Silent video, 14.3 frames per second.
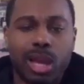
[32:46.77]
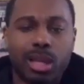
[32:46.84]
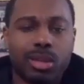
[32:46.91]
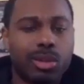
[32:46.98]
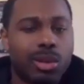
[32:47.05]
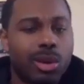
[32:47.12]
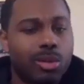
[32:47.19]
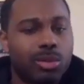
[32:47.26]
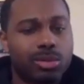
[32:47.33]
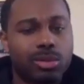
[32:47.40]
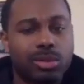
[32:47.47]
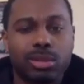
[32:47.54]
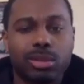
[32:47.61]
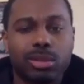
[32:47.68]
on like you
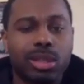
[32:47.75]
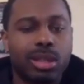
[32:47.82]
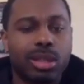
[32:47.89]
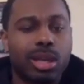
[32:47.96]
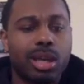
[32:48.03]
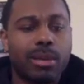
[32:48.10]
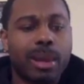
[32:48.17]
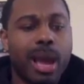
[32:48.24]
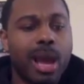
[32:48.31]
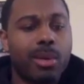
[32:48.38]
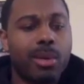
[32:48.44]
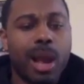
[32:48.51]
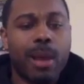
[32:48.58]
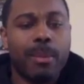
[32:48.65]
know um,
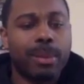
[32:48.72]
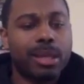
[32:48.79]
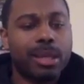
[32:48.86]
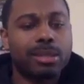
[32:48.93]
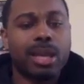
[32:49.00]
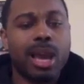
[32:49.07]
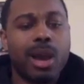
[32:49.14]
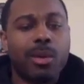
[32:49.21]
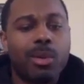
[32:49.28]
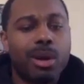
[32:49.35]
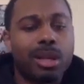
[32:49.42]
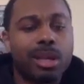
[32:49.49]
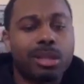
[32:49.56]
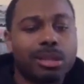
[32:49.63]
how how play style I
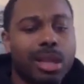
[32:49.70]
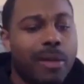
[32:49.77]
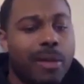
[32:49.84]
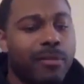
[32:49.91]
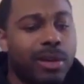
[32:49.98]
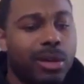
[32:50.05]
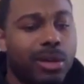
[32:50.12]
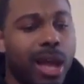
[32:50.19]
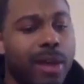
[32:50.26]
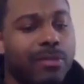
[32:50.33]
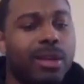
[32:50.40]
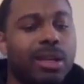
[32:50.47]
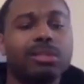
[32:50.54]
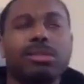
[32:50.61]
wanted, and I felt I
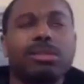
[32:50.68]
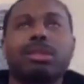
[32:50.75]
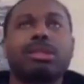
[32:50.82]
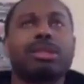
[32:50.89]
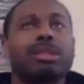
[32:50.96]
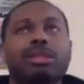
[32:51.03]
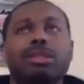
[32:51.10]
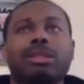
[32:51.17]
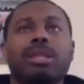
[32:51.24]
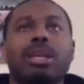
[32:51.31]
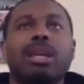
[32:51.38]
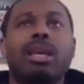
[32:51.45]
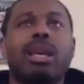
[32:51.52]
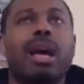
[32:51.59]
felt just
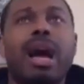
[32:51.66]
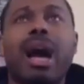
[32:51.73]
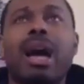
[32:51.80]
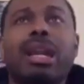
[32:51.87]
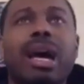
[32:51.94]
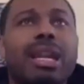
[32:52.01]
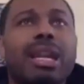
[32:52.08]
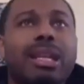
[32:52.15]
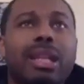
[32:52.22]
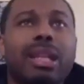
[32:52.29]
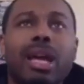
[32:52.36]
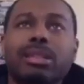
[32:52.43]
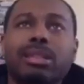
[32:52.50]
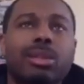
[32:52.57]
I, I didn't
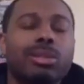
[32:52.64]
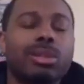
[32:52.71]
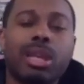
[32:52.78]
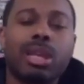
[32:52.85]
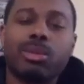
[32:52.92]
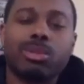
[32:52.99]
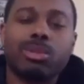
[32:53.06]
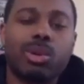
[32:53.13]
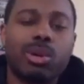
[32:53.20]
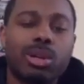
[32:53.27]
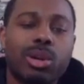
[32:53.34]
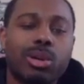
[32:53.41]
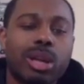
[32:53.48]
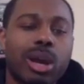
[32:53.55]
like certain things that was
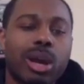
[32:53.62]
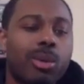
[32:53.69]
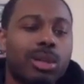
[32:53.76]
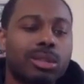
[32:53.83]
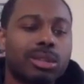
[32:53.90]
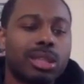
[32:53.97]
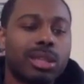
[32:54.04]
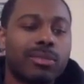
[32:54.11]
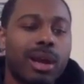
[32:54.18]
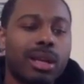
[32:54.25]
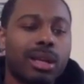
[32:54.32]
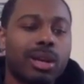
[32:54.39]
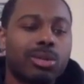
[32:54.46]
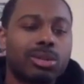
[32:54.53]
going on. I wanted to see if I
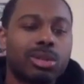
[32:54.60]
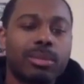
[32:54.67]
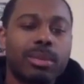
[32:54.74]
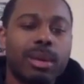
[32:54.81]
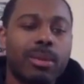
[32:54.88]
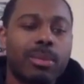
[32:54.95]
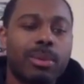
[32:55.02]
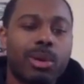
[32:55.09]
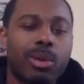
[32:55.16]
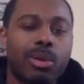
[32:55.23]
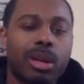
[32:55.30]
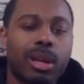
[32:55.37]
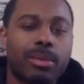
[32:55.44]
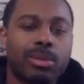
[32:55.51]
can go to a better
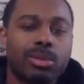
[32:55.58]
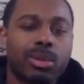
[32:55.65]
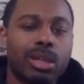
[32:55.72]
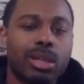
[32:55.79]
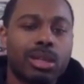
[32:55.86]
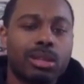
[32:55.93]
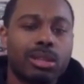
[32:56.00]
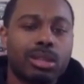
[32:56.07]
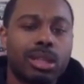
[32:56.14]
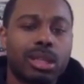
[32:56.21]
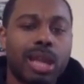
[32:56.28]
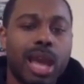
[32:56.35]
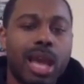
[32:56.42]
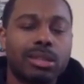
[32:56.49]
program as well okay.
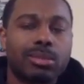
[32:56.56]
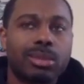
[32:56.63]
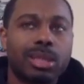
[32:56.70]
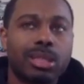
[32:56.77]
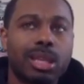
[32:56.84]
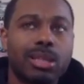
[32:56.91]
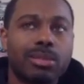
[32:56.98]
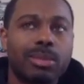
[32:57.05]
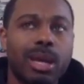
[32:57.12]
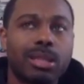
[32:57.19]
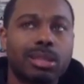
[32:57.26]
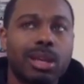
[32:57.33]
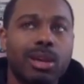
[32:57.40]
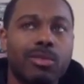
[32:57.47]
and have some success
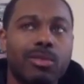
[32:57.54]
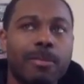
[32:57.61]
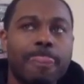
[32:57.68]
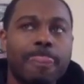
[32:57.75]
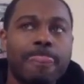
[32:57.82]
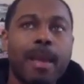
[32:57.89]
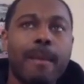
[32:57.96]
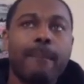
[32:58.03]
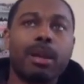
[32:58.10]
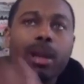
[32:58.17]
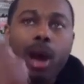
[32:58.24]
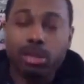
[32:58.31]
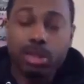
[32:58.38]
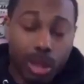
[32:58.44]
myself. But
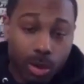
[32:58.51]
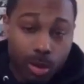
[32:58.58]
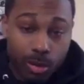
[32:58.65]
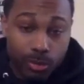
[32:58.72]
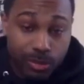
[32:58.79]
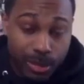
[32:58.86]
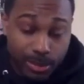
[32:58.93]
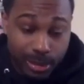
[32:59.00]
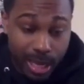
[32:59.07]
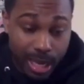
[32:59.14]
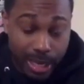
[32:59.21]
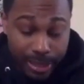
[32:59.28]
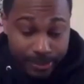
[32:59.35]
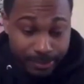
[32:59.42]
also on flip
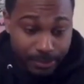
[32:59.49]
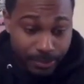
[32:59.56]
side,